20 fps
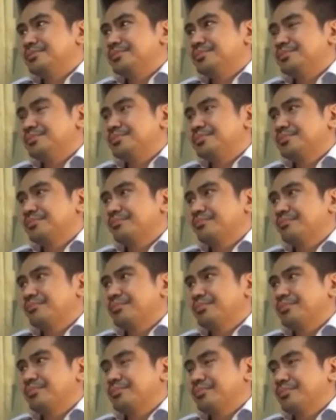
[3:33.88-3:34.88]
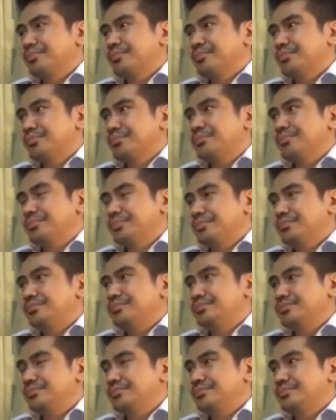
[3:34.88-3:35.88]

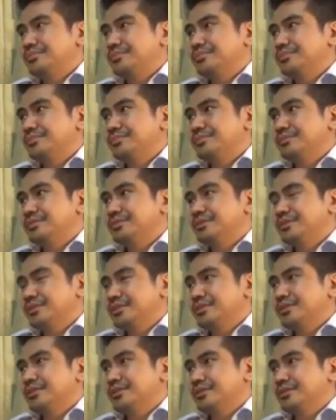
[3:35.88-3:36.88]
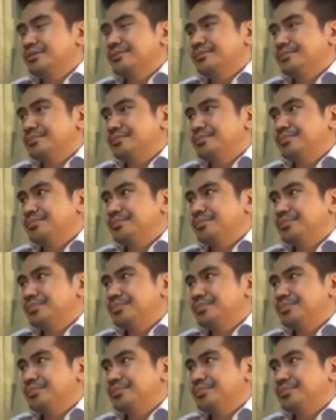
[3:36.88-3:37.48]
(not speaking)